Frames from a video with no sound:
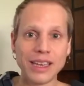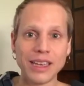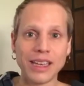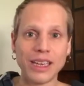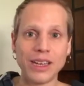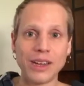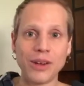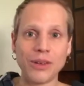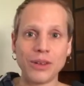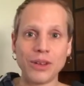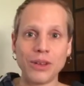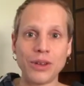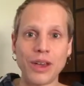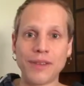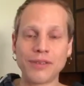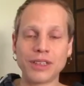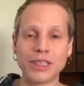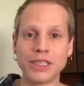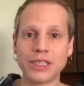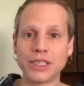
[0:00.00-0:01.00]
you
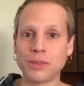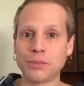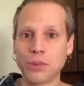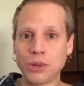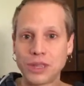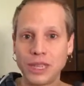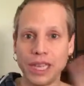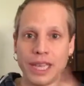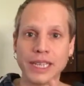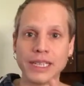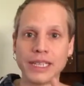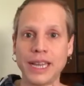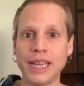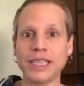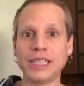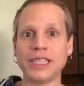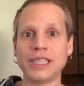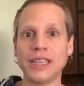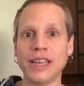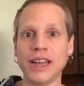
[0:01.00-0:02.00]
have to just put the
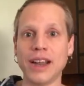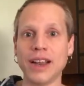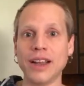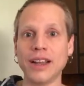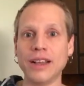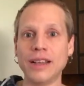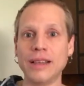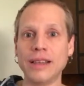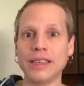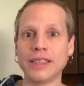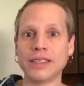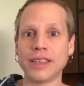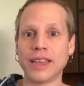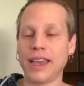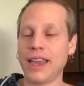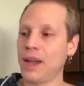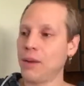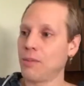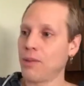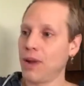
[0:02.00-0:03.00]
intention there. Say,
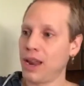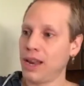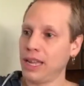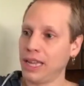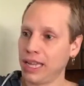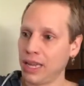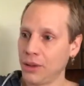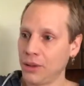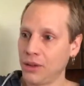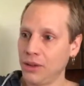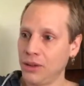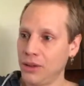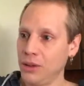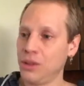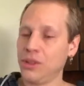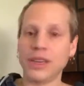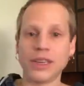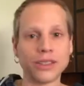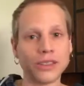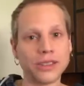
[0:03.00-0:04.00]
hey, I'm ready to
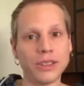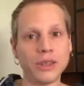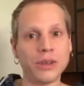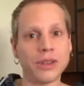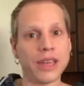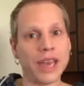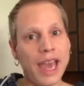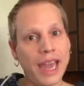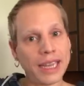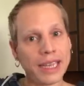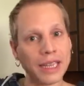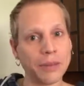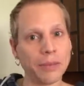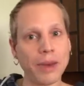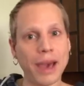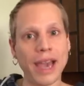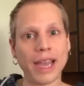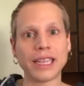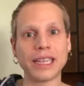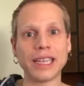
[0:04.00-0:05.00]
do this, do that, get
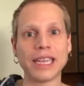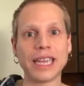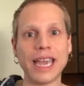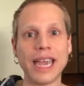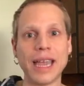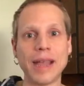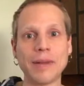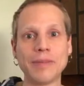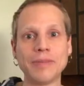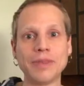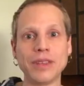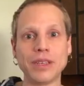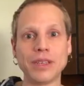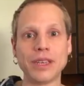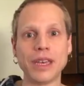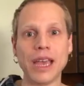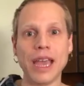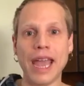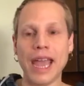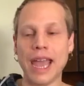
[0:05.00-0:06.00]
back in the game,
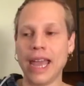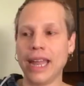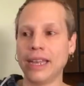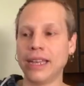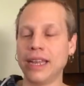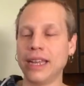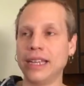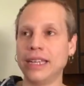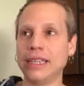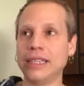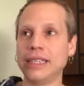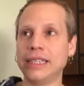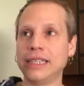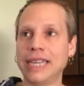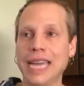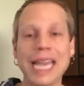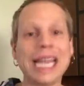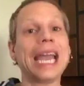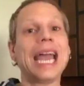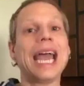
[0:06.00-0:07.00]
and
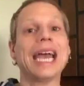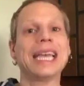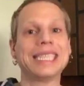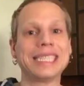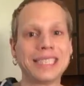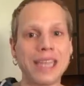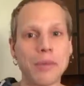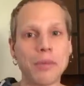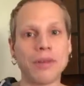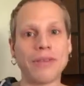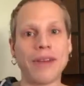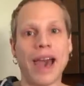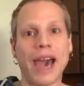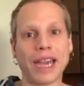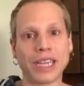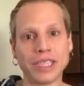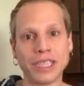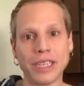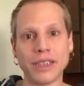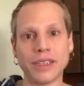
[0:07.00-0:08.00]
take a step of
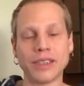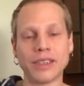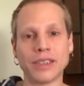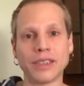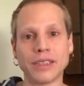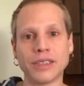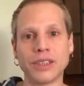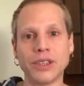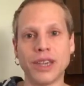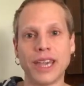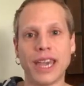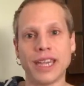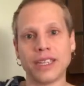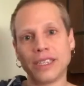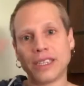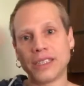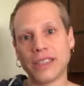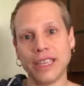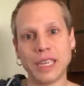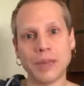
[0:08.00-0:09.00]
action, because you can't
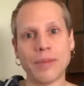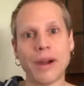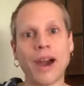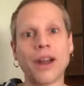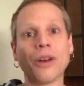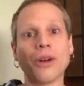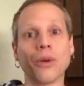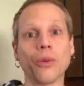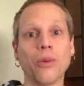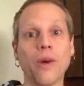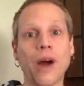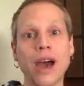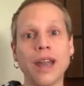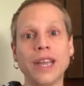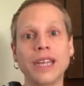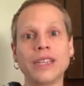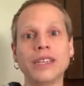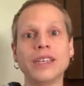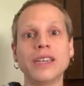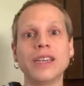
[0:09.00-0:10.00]
just think about it or want
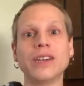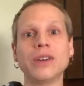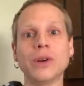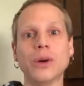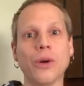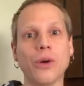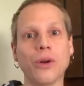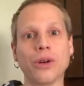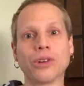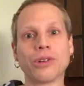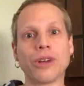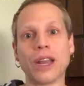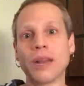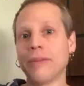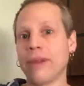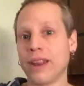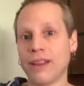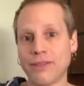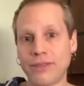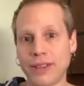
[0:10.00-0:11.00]
it or try to
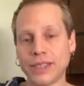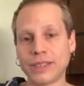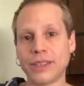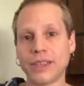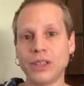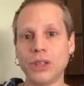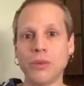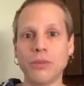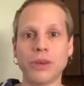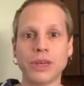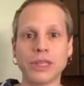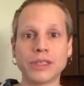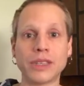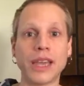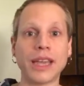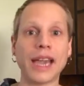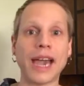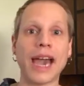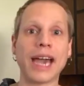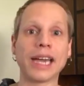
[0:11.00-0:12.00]
manifest it. You must
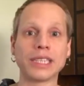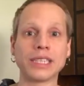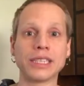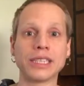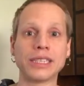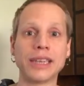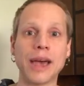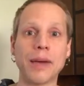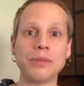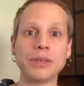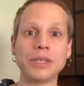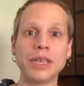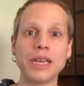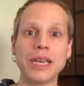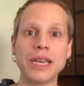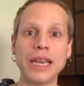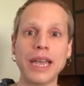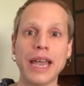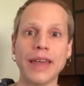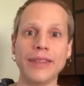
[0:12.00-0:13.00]
take action steps.
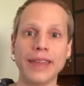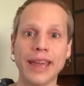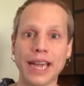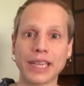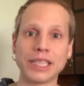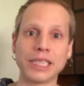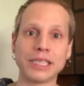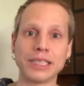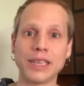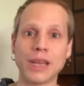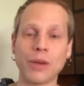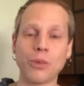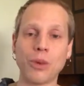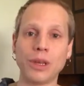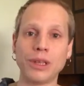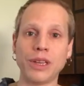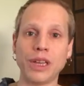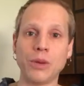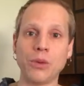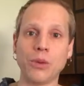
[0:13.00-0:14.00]
And the action step
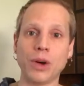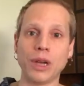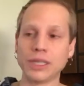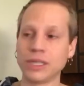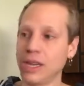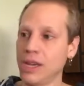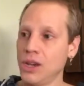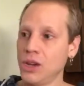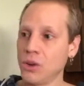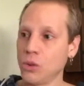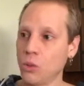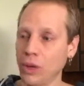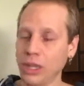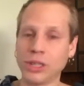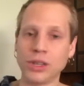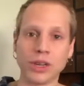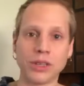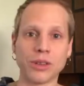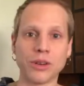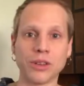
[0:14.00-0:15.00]
we did was we
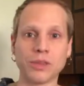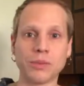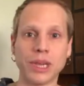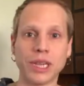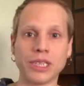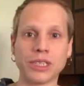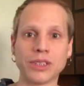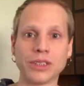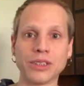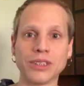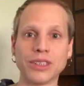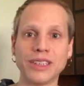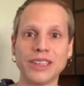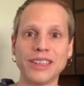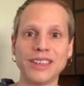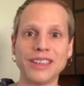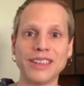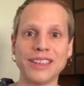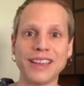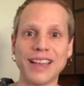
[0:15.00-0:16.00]
took those pictures.
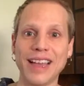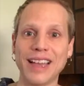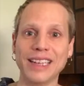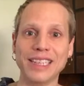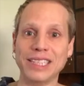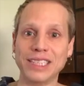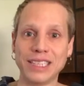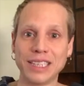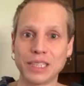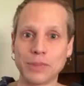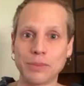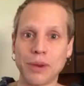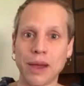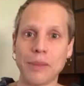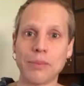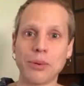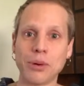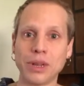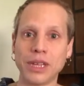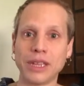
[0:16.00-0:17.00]
And just
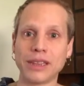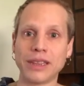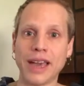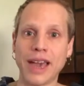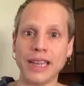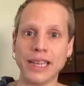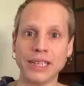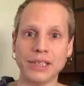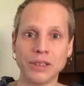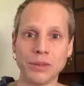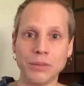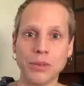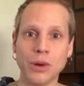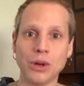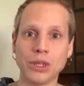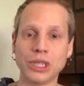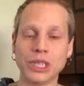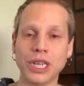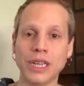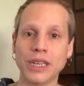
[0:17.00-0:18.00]
by putting that into
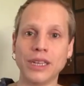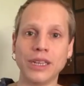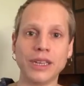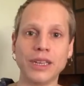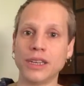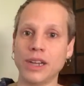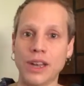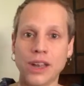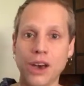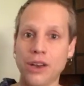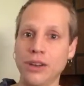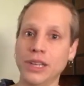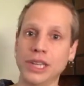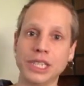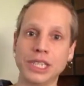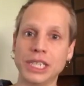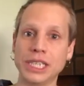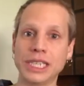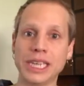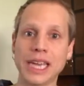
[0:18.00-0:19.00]
motion, an
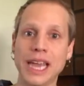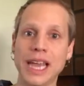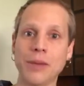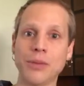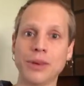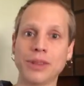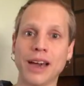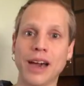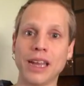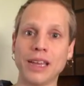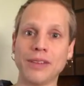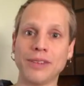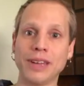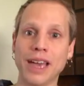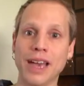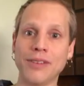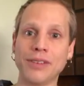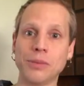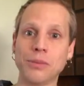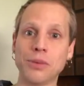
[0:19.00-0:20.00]
audition came without even
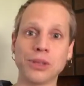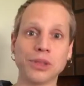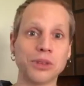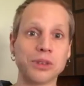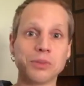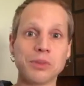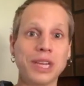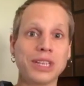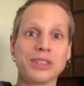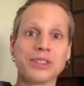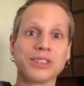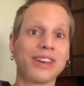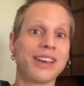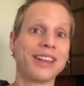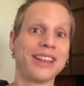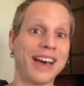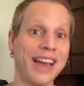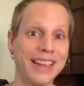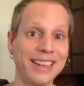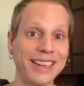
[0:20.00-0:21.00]
having to put those pictures
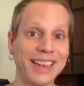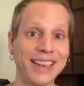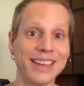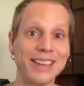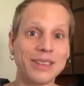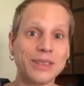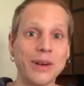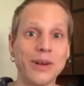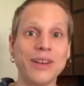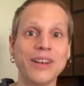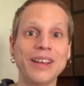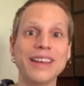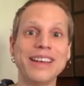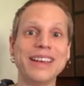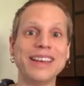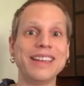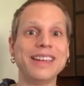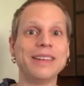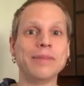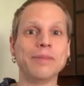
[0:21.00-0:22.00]
online yet. So
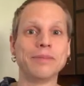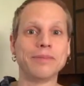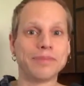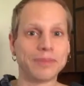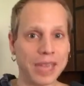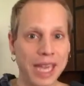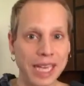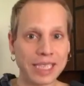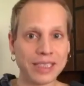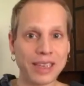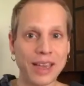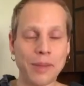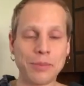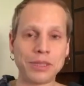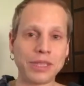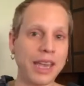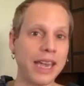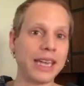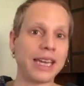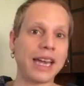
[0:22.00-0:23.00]
take
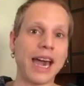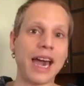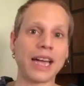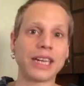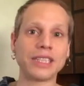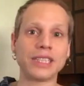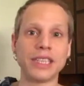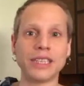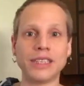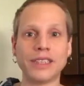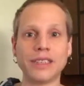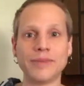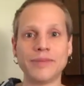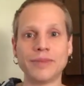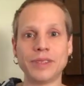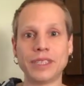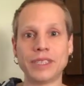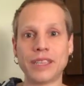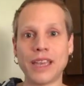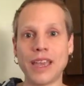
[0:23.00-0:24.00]
steps, take action,
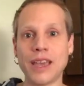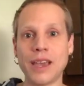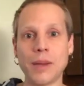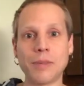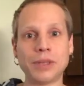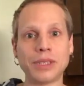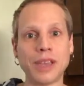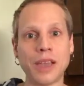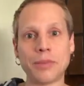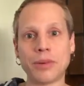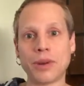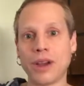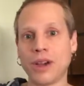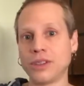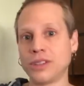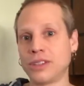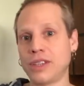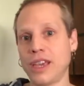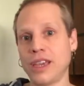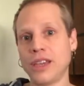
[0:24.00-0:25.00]
stay up, stay
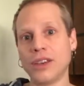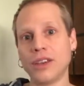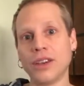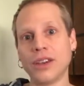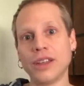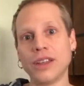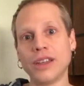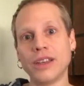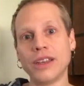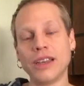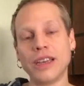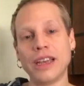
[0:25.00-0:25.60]
proud, stay good.